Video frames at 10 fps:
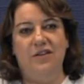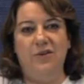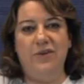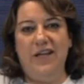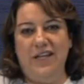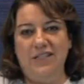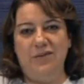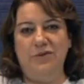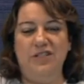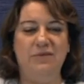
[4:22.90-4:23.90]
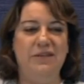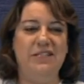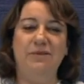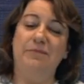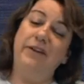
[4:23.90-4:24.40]
Okay, so we just made
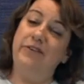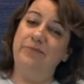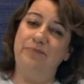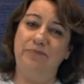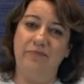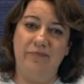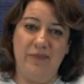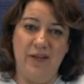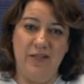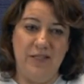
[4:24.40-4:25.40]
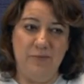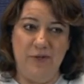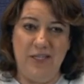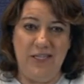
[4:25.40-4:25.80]
some butter. Pretty